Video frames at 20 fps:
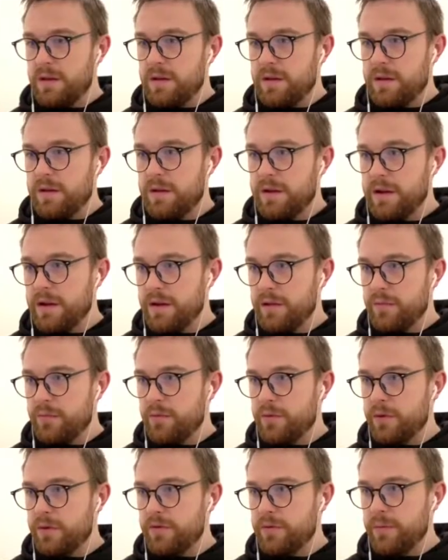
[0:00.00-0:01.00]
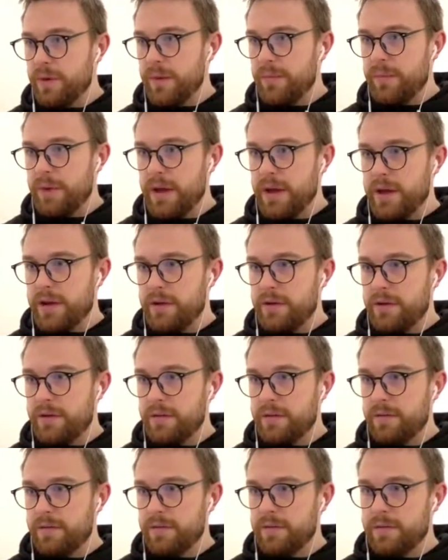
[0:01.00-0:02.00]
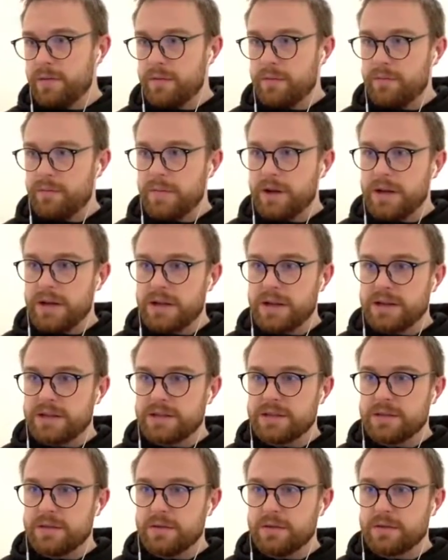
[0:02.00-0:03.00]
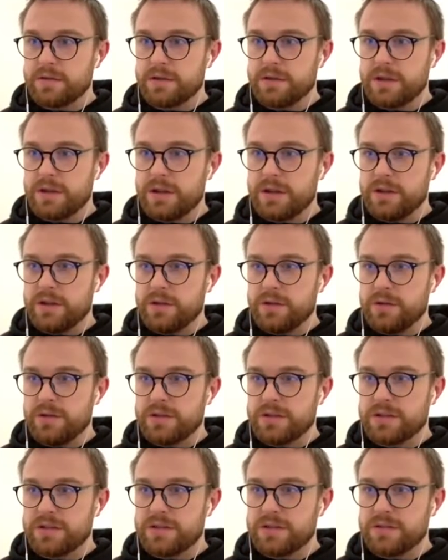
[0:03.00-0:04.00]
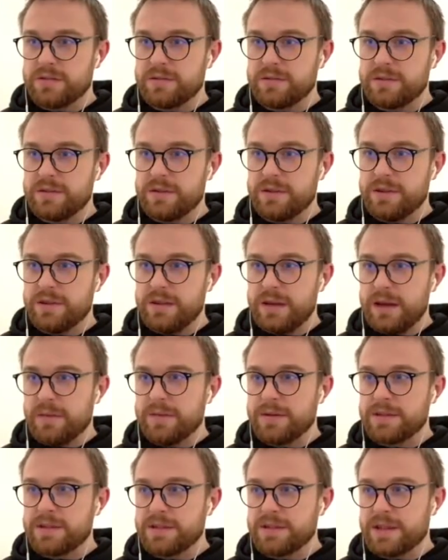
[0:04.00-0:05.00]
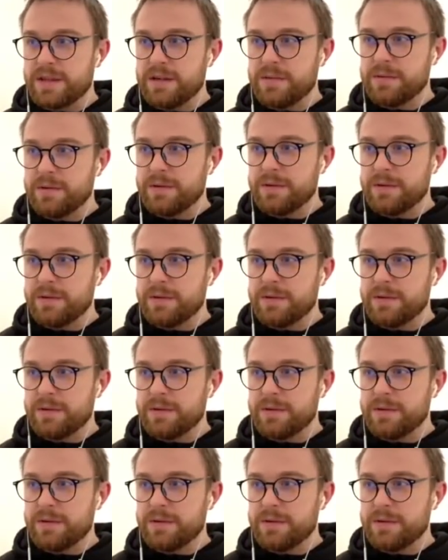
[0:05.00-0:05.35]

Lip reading: Another point for my banner, but I guess those are gonna do as good a damage as I will.